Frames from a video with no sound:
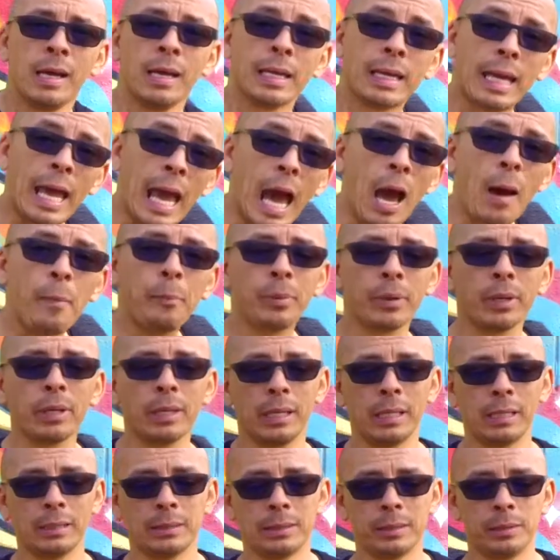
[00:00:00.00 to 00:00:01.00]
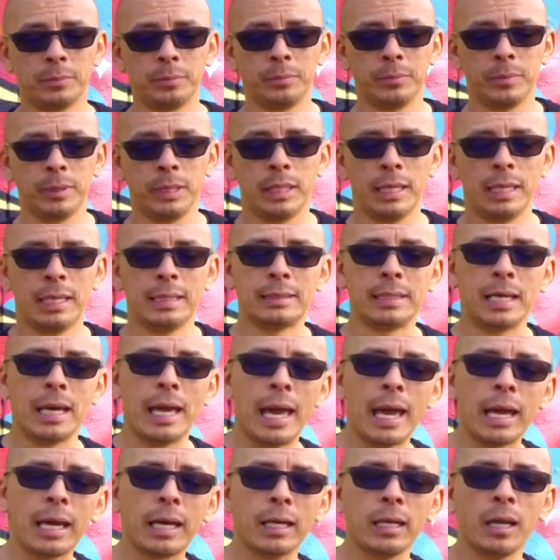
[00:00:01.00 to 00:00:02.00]
Capitalism is an
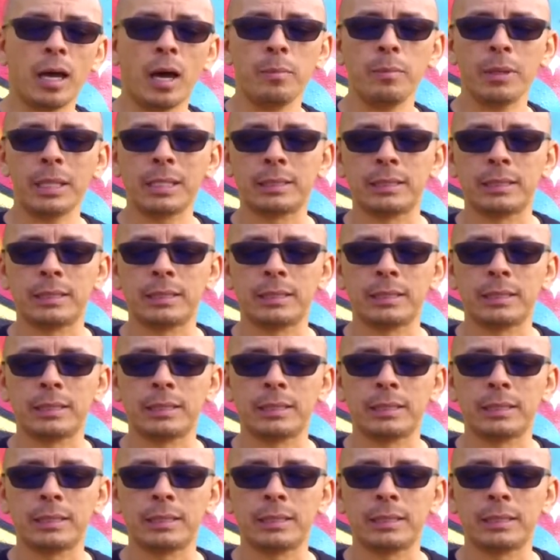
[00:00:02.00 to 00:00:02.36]
economic